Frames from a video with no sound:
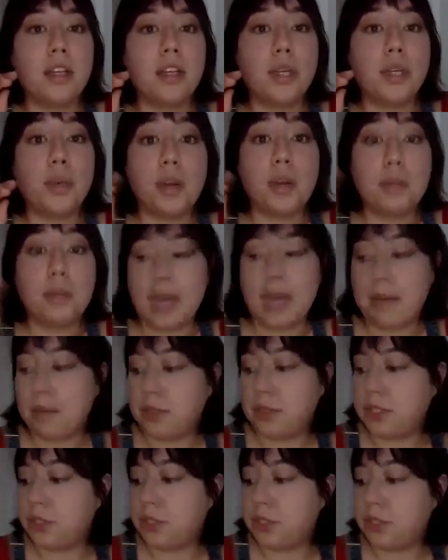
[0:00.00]
You want to be
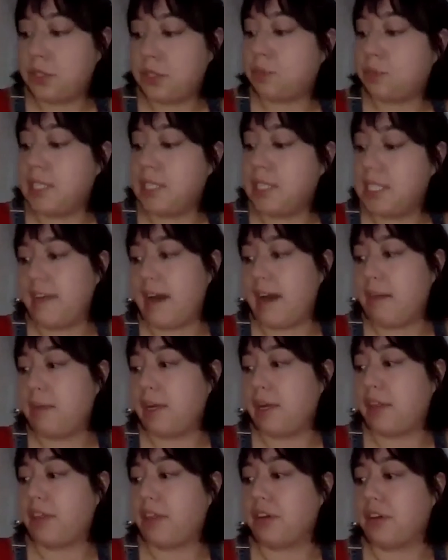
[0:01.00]
able to rinse the
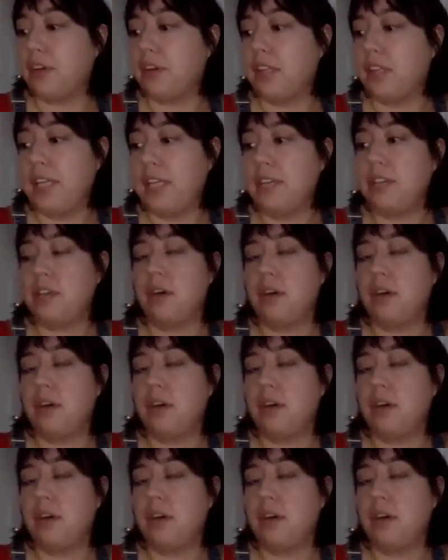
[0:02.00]
fabric thoroughly.